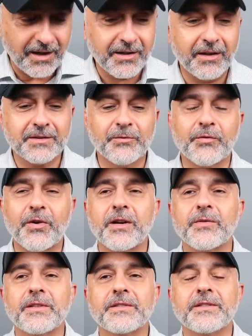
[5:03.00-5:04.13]
an awesome
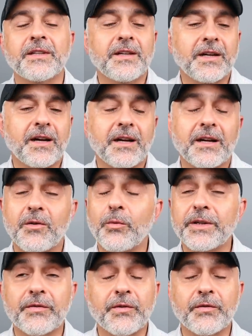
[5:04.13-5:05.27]
fragrance, uh,
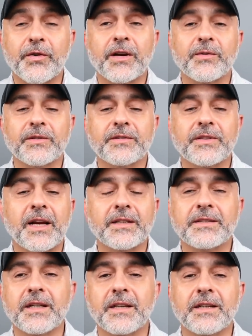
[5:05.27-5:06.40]
wonderful fragrance
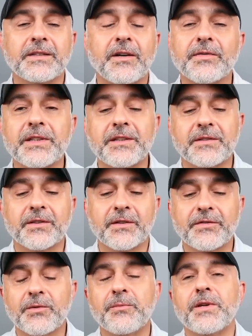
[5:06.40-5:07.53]
that uh, definitely
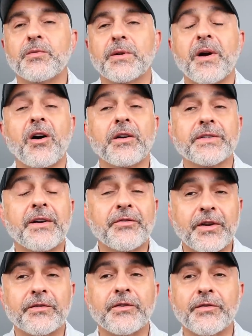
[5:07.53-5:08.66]
deserves to be one of my all-time
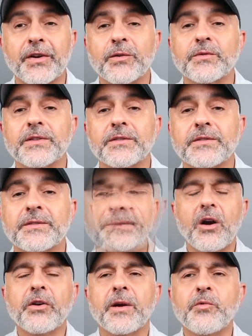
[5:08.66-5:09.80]
favorite fragrances.
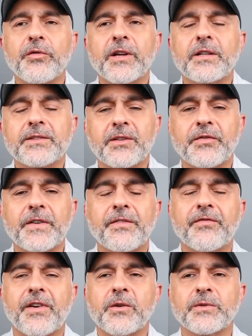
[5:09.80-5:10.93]
Okay, moving on to the fifth
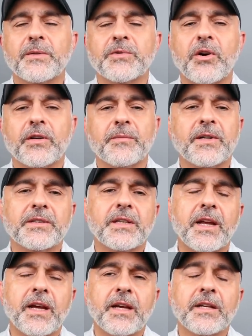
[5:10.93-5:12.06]
fragrance I'm talking about
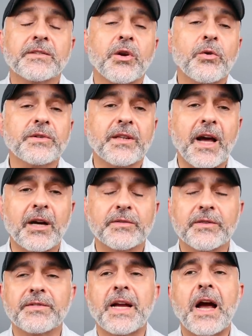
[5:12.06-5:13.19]
today. It's going to the House
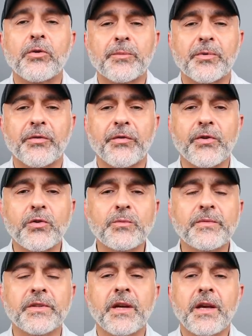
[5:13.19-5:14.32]
of Tauer Perfumes,